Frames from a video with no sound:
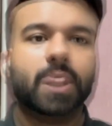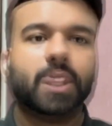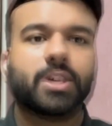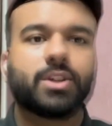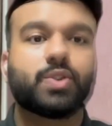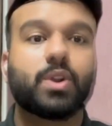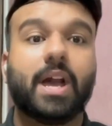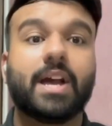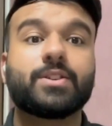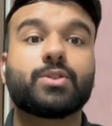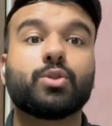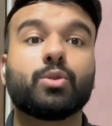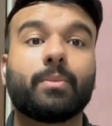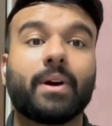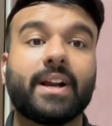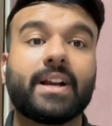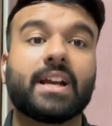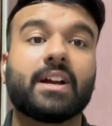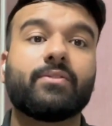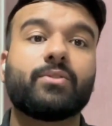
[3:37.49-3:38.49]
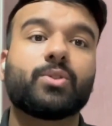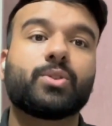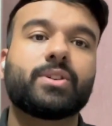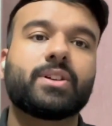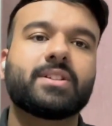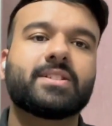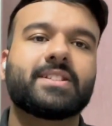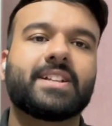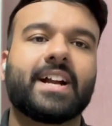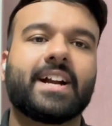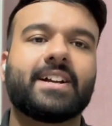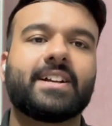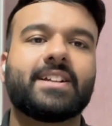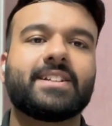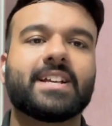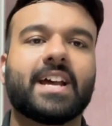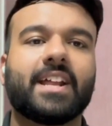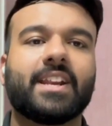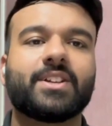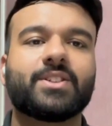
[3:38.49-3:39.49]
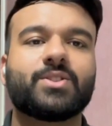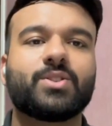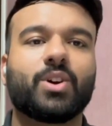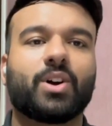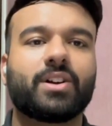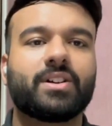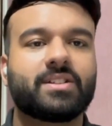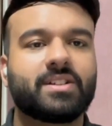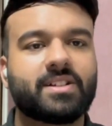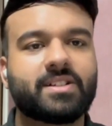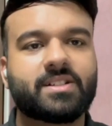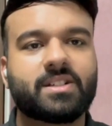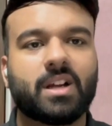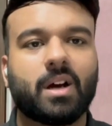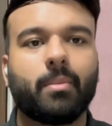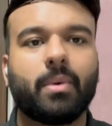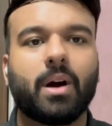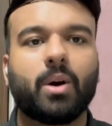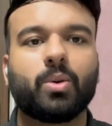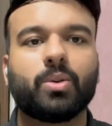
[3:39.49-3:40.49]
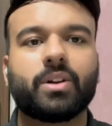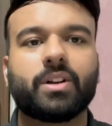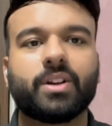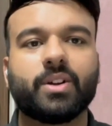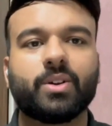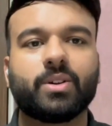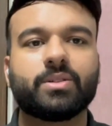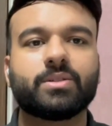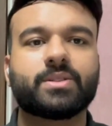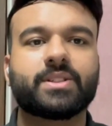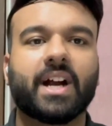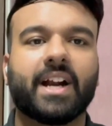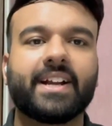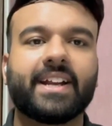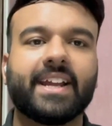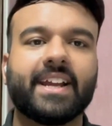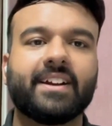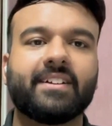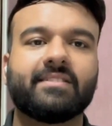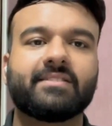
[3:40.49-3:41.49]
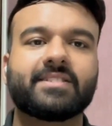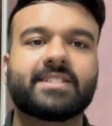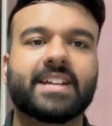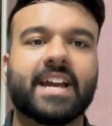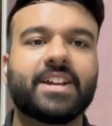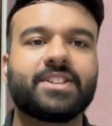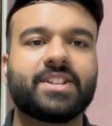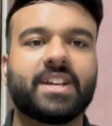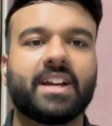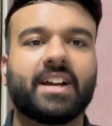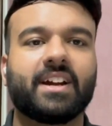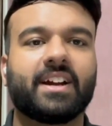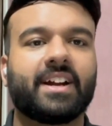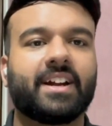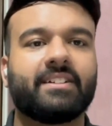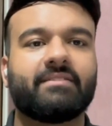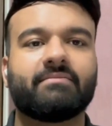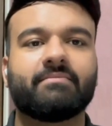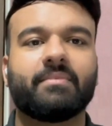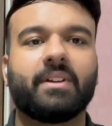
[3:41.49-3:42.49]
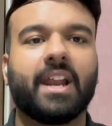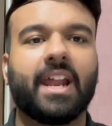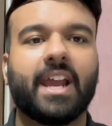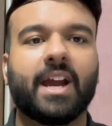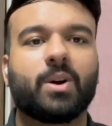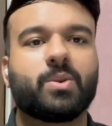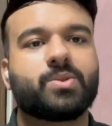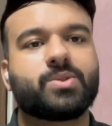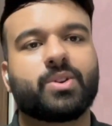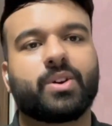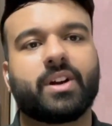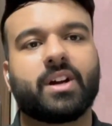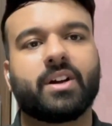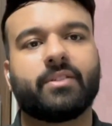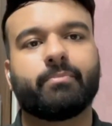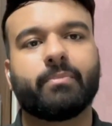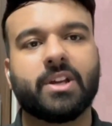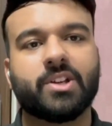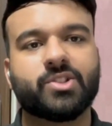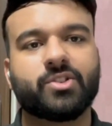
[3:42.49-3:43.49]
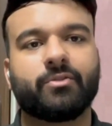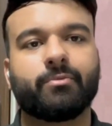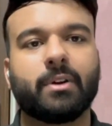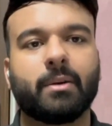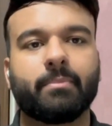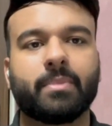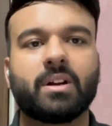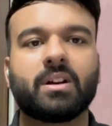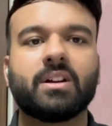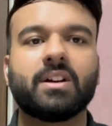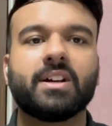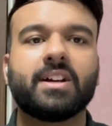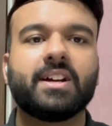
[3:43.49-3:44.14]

So as you might have noticed that design is not just about starting sketching and layouts on a piece of paper.